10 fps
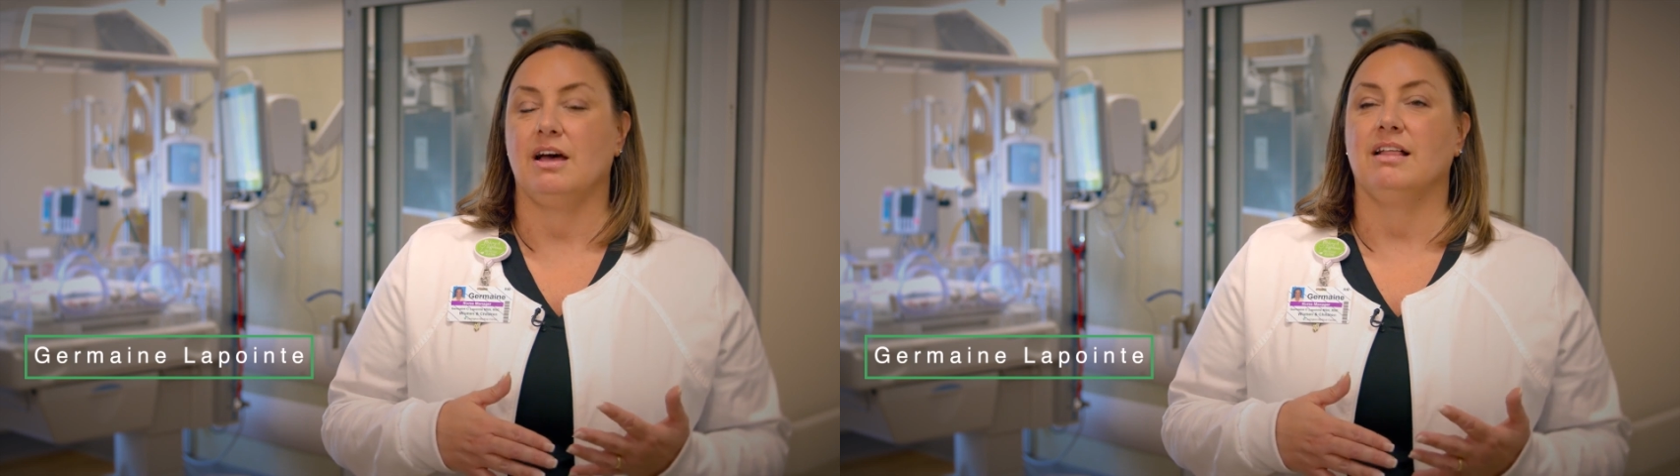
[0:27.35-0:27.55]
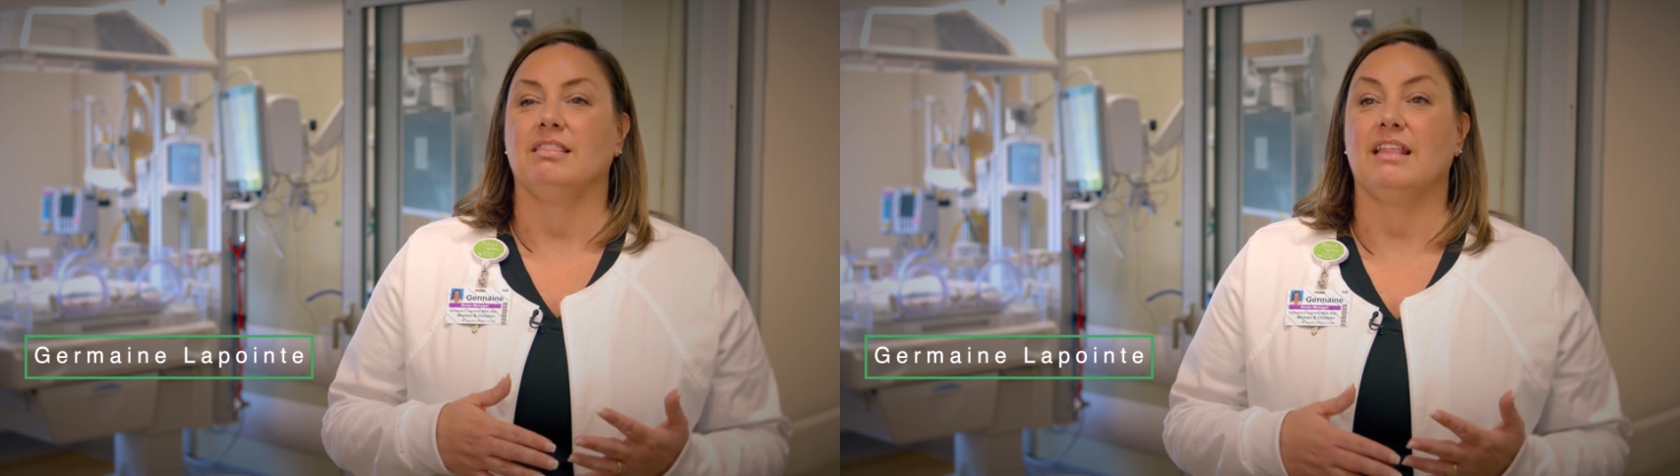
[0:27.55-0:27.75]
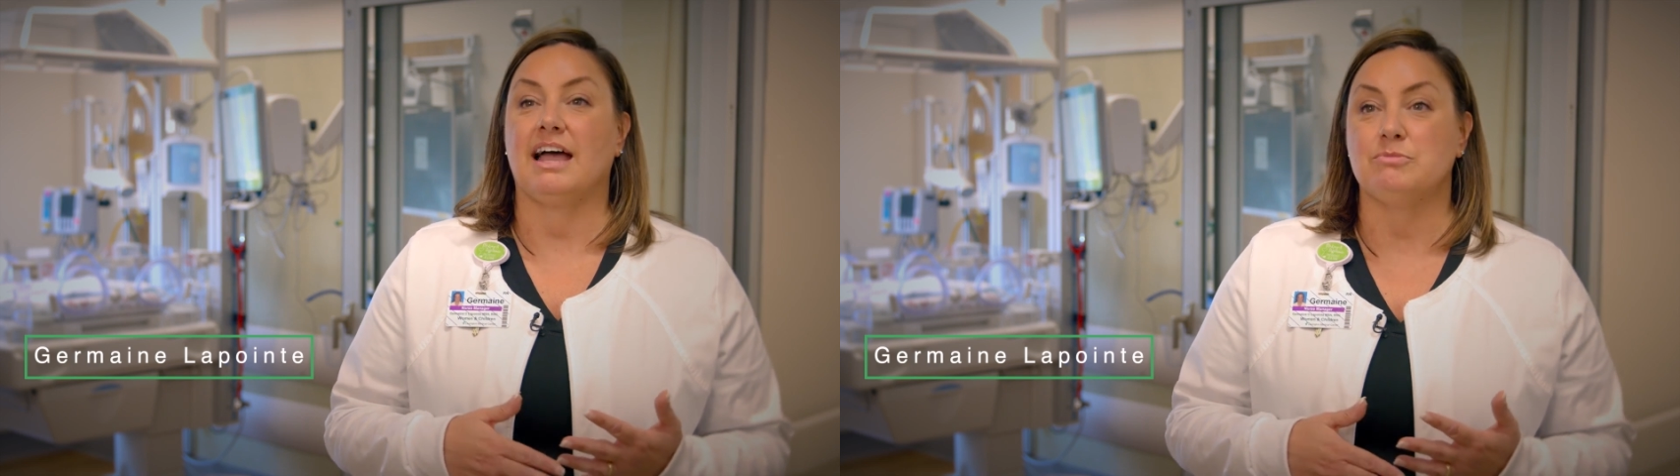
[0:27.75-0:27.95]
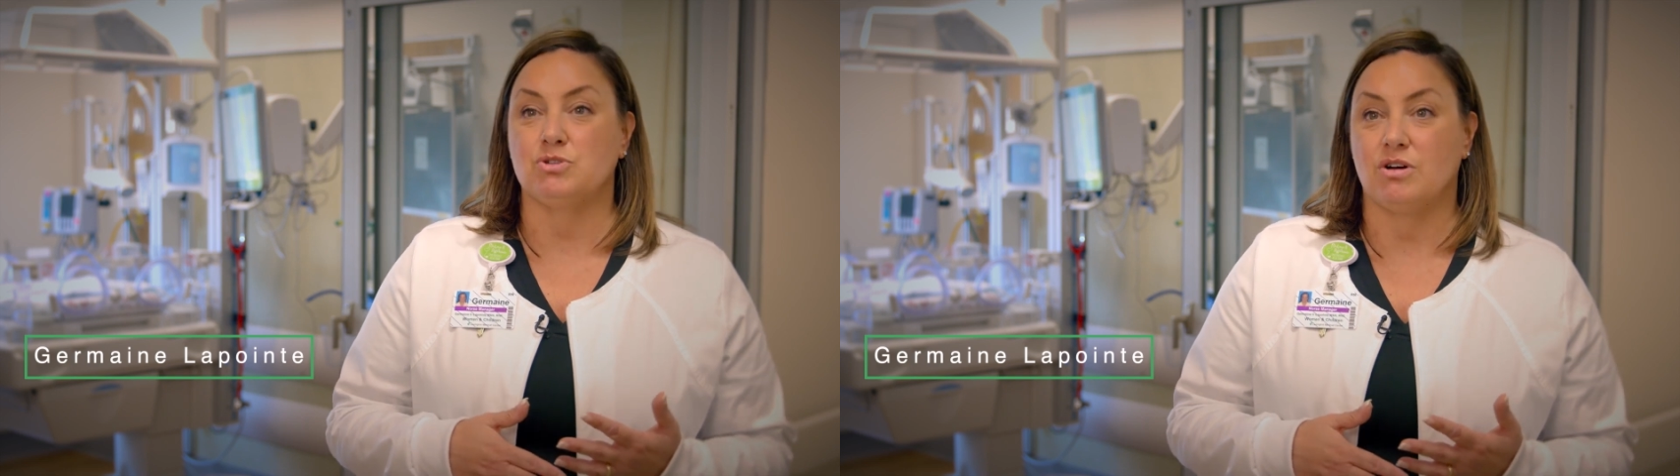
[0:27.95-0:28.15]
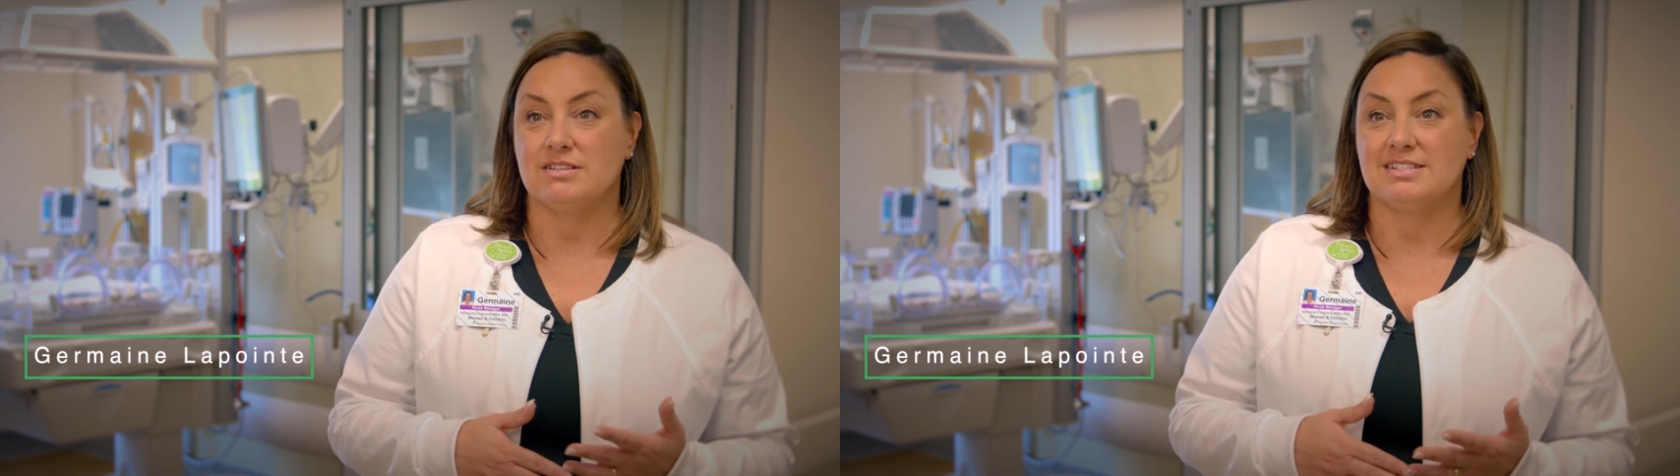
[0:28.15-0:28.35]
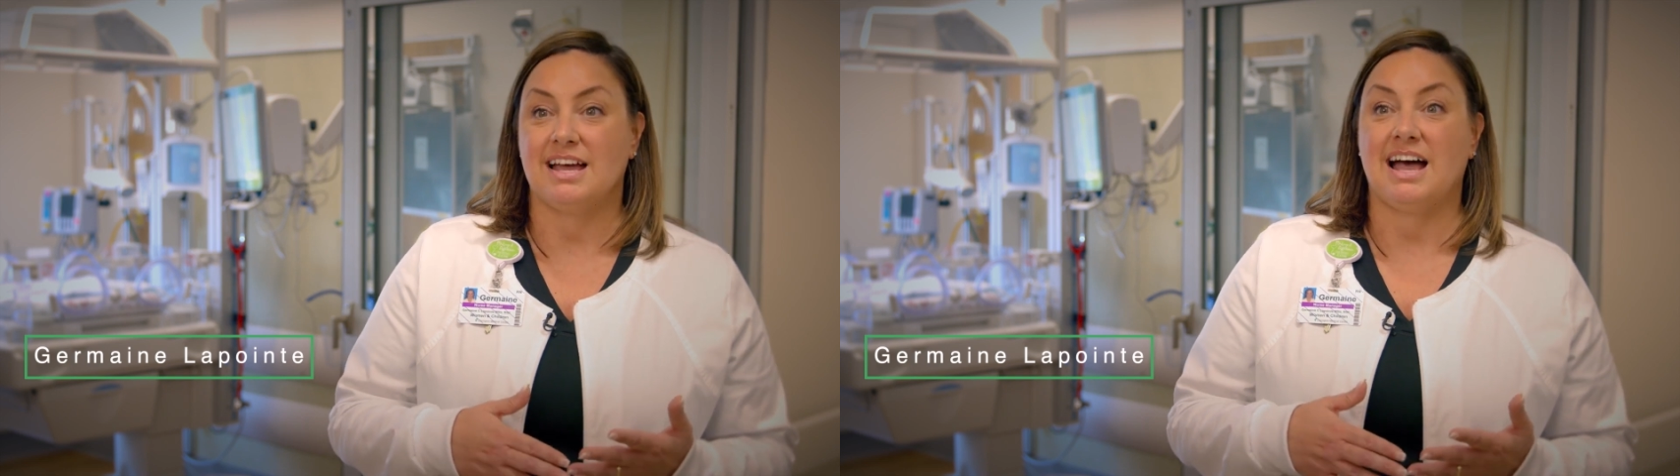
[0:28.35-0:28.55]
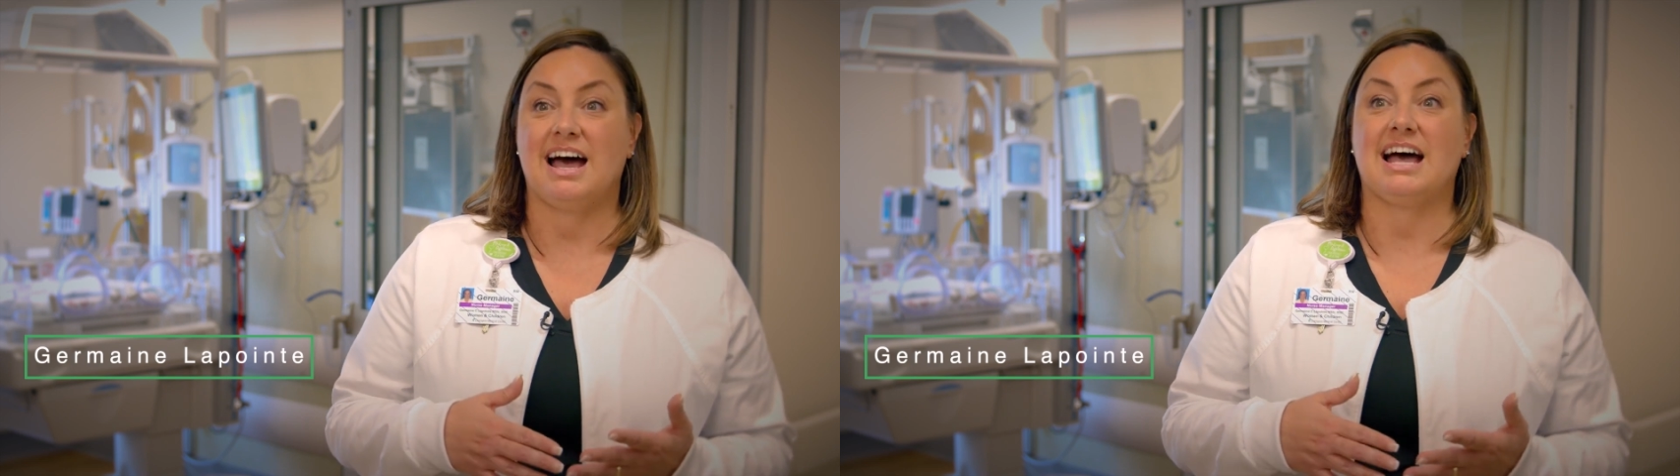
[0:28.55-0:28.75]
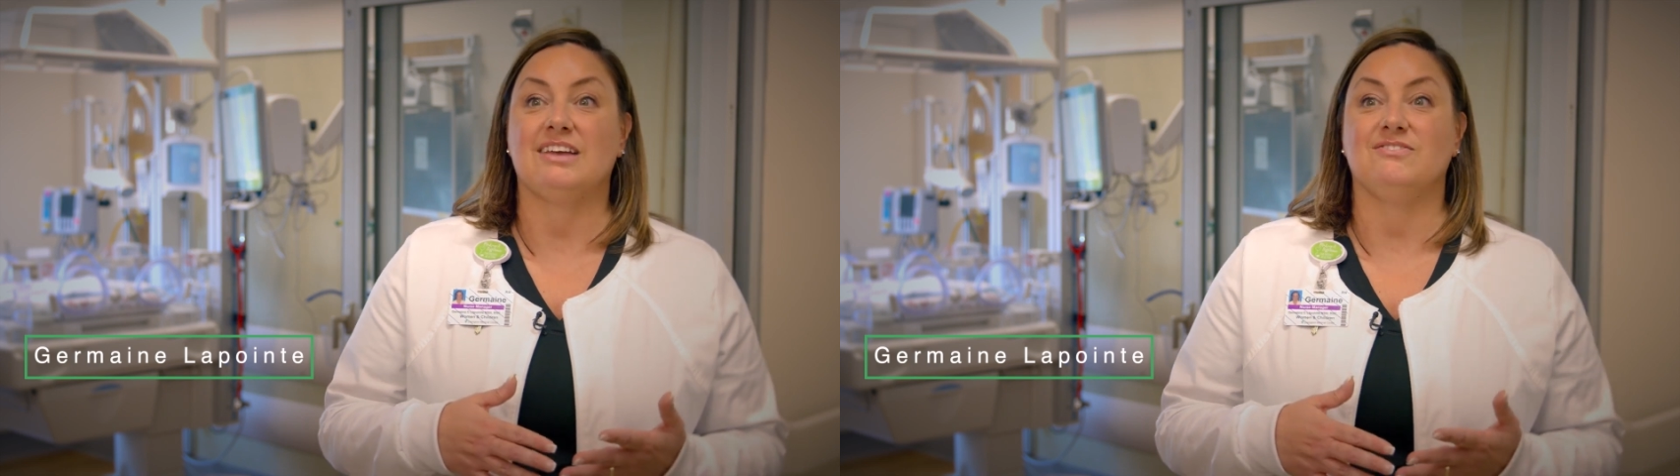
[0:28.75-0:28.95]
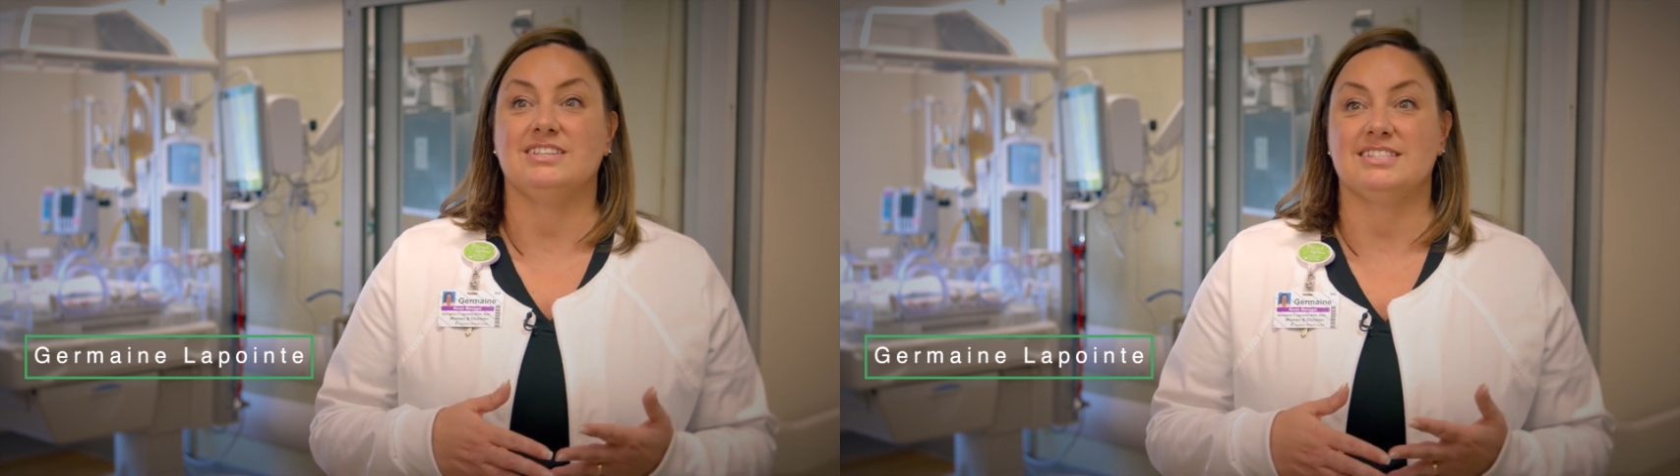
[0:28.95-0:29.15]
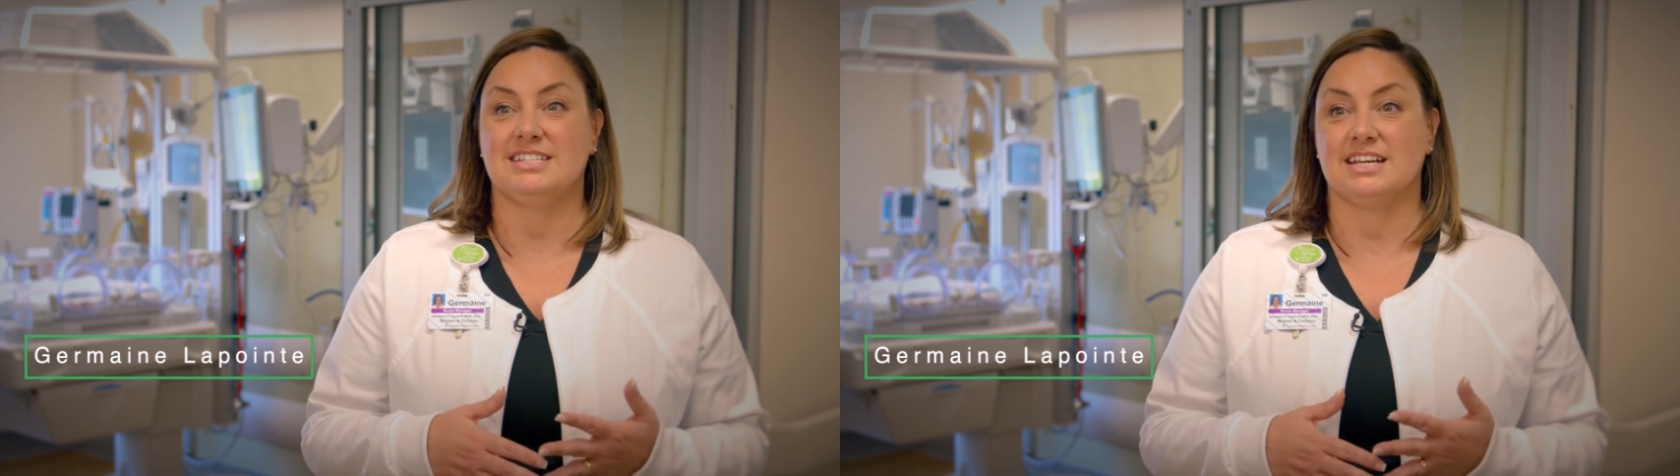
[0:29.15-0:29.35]
lab draws, IV
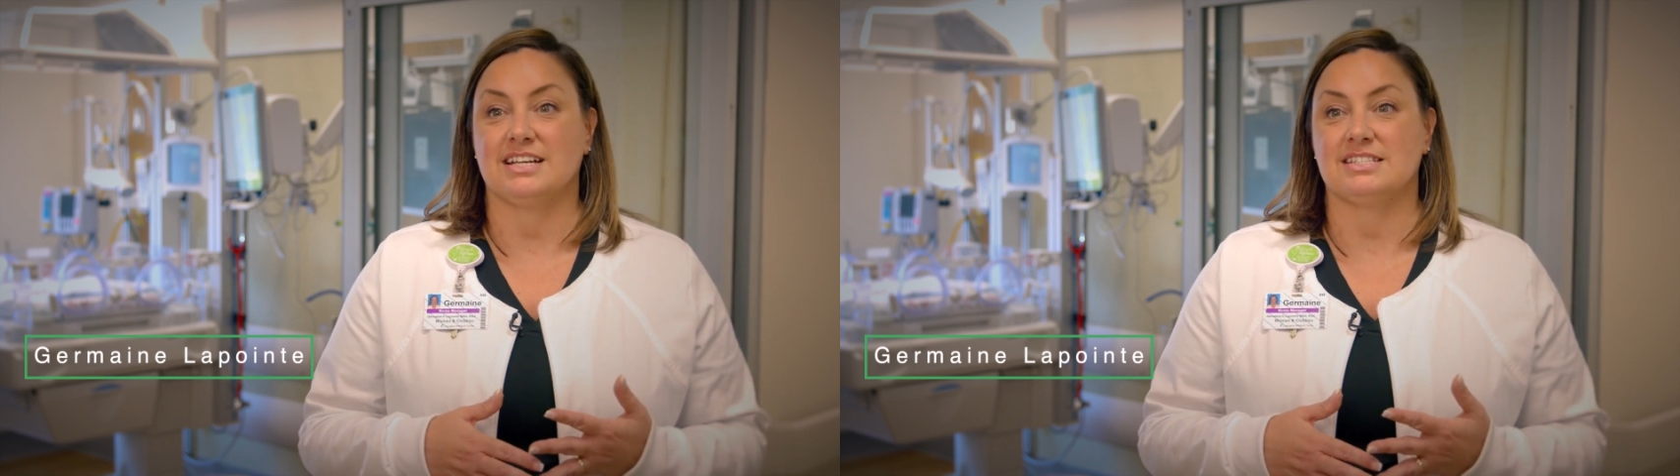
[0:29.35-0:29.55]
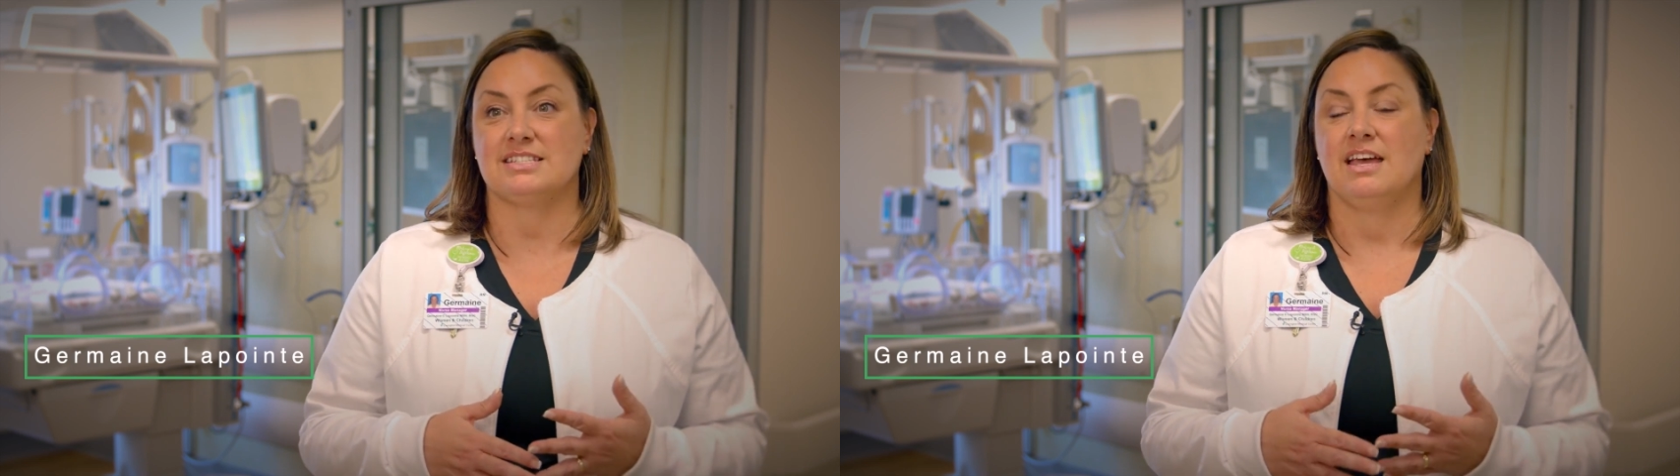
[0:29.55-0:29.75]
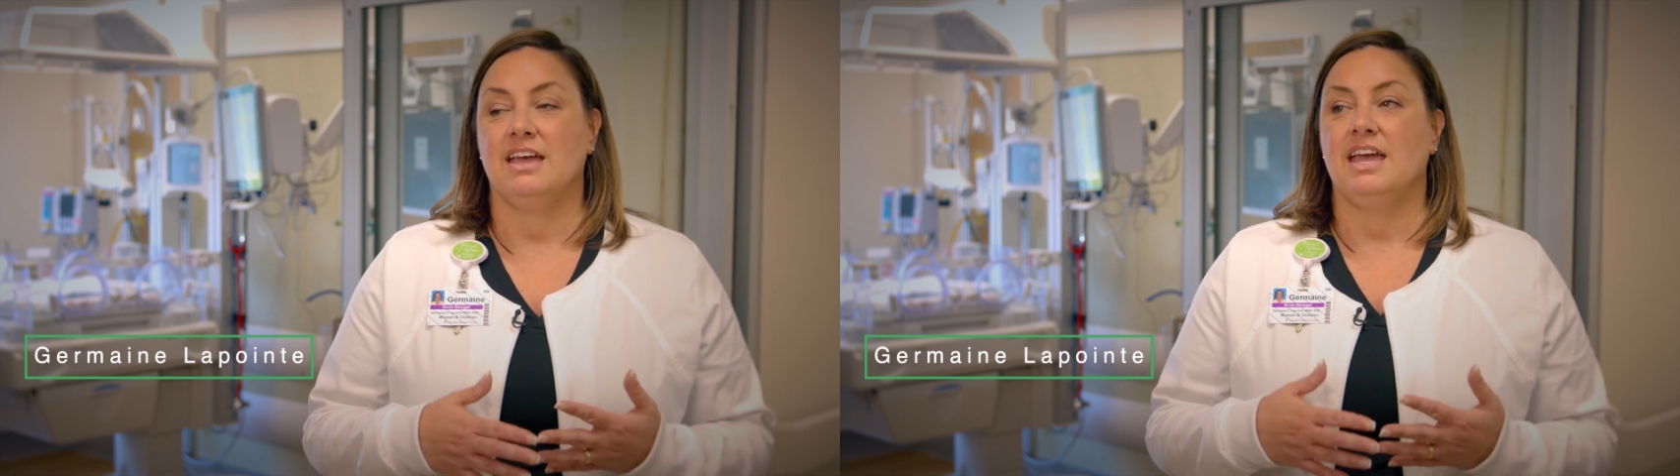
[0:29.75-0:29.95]
sticks,